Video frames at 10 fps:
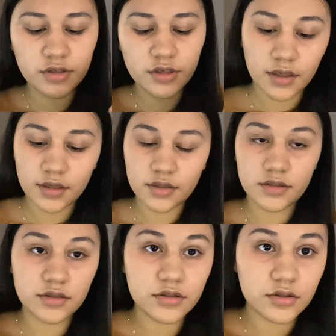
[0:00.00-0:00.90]

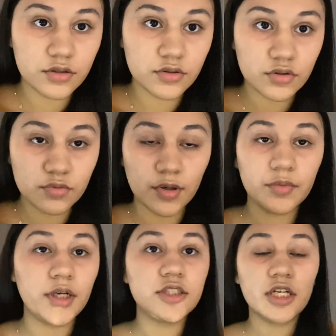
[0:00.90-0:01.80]
And use your small
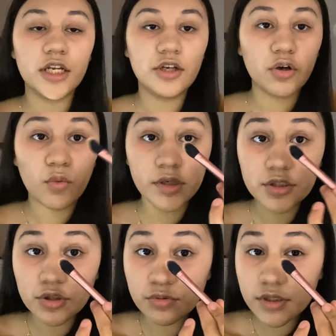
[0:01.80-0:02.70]
brush and you're going to